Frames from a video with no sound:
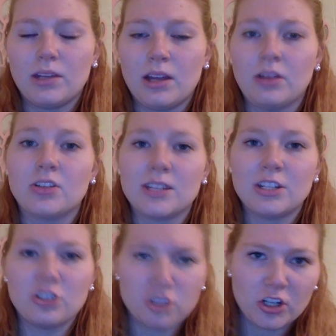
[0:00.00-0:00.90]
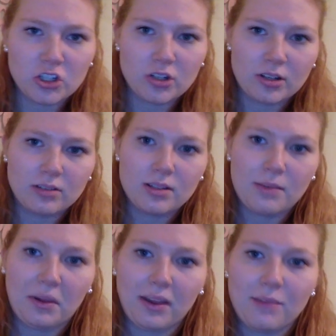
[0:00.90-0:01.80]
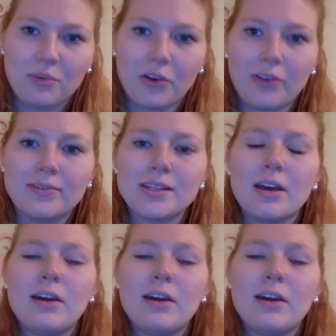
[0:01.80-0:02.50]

and their sentence structure typically improves.